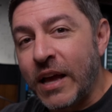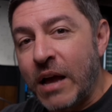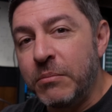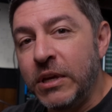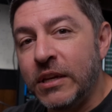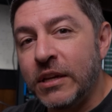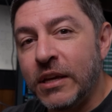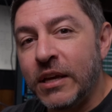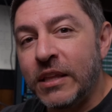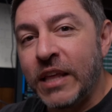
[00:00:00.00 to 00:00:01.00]
I mean,
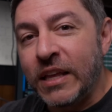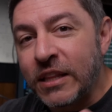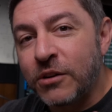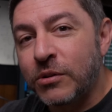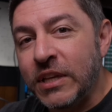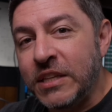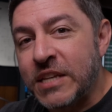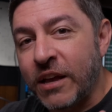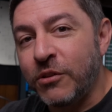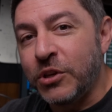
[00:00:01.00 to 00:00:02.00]
they literally
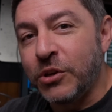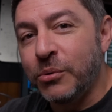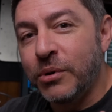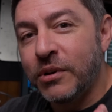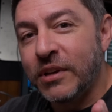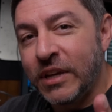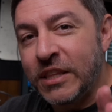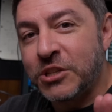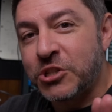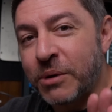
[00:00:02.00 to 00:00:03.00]
tell you
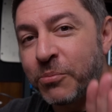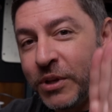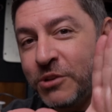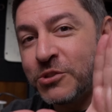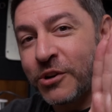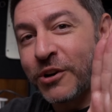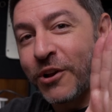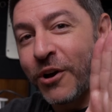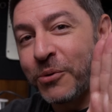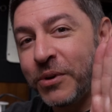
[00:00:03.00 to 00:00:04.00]
in the chip when you turn
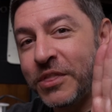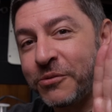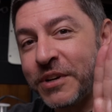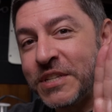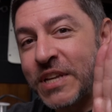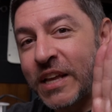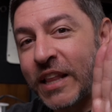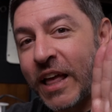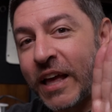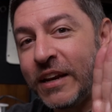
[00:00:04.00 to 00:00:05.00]
it on with the reset
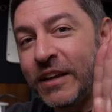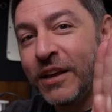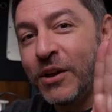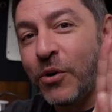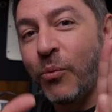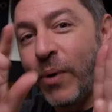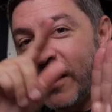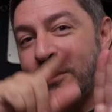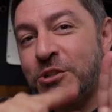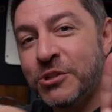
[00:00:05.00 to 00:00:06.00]
line,
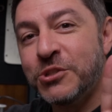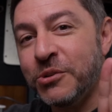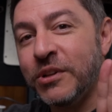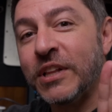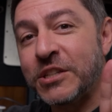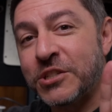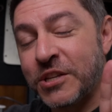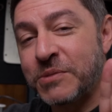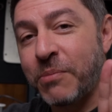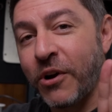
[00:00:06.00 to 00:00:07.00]
where should you glitch
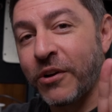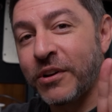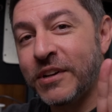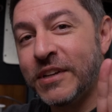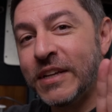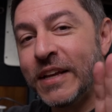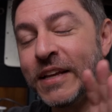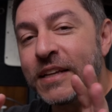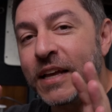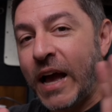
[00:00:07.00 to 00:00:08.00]
this part?
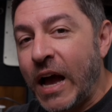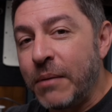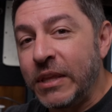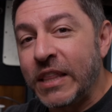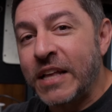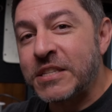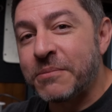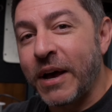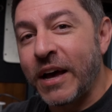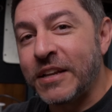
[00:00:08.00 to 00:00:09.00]
I mean, that's
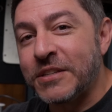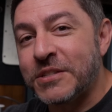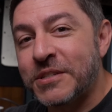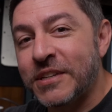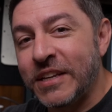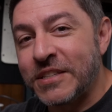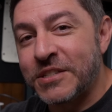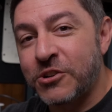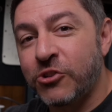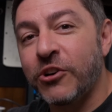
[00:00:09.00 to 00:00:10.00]
about as,
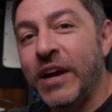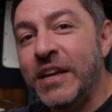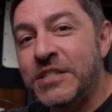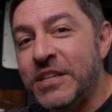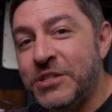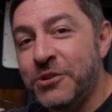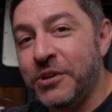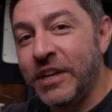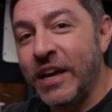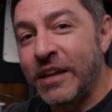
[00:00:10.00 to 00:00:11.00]
as crazy as you
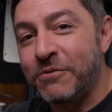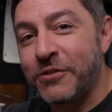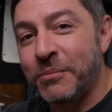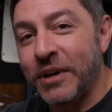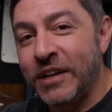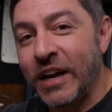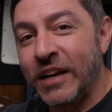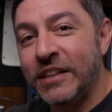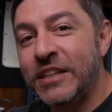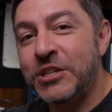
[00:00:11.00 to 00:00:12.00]
can get from a, a
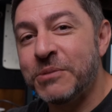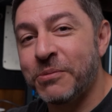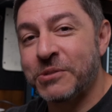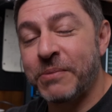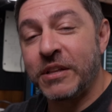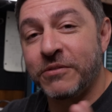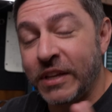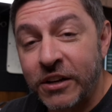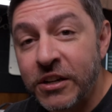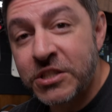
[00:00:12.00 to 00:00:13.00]
glitching perspective.
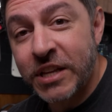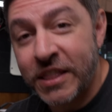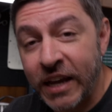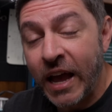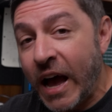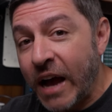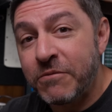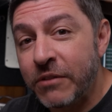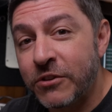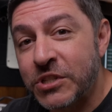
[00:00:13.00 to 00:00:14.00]
Like there is nothing, I've
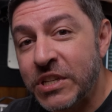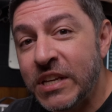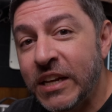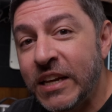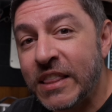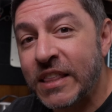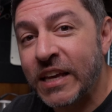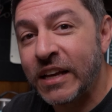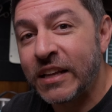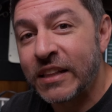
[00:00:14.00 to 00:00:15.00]
never seen
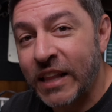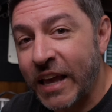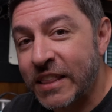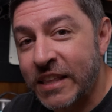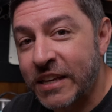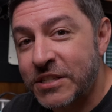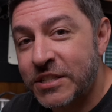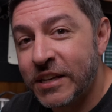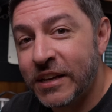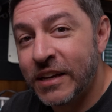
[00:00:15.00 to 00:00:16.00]
anything like
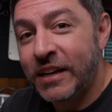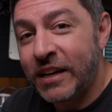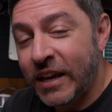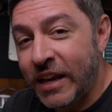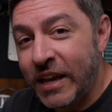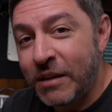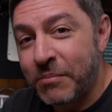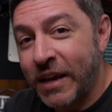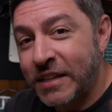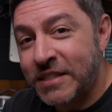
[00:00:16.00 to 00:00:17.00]
this in
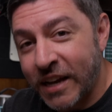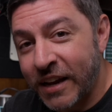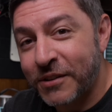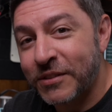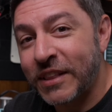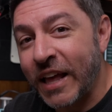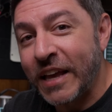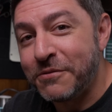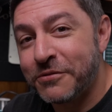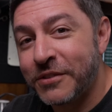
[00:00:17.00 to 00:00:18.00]
my entire
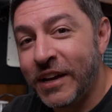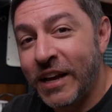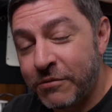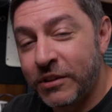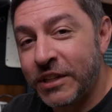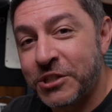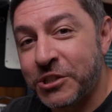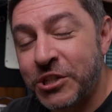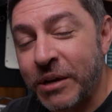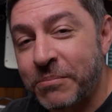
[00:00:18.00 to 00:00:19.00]
life of
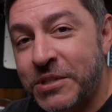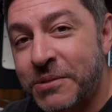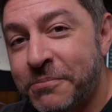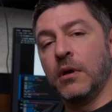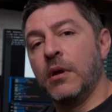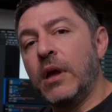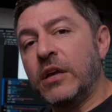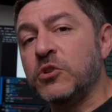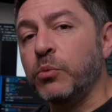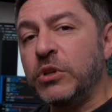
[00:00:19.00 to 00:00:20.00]
glitching chips.
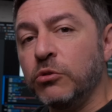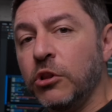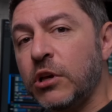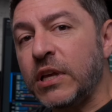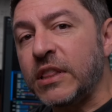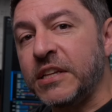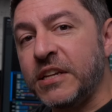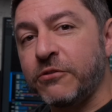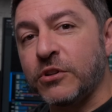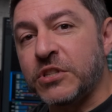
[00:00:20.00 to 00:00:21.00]
And so when you look at the
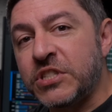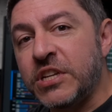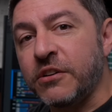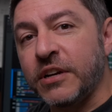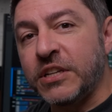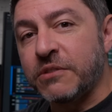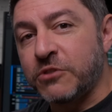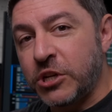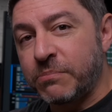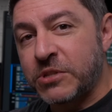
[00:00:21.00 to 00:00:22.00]
different series
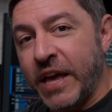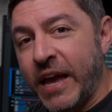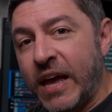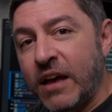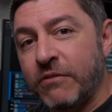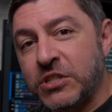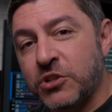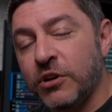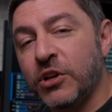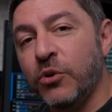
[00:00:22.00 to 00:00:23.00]
of chips they have, I
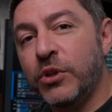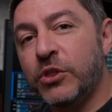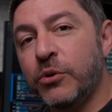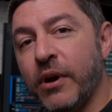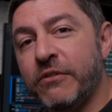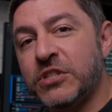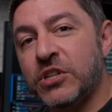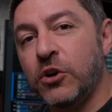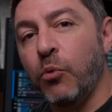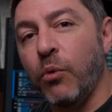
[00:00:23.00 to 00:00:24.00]
started going through every
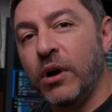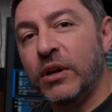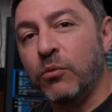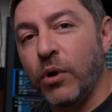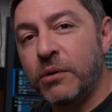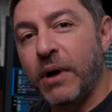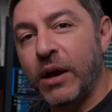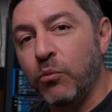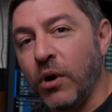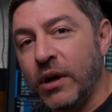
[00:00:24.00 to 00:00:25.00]
single one, one
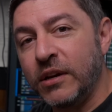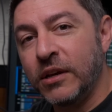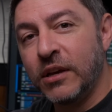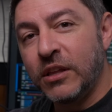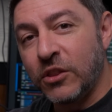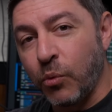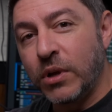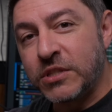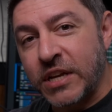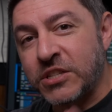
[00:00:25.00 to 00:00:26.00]
by one, the
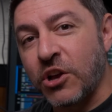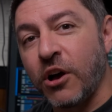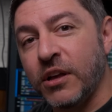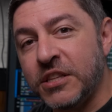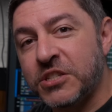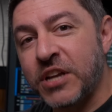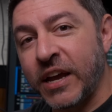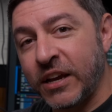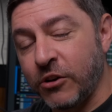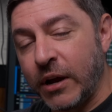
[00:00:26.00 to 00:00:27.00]
ones I saw in this
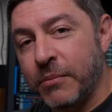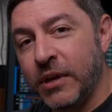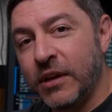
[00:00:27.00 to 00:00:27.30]
diagram.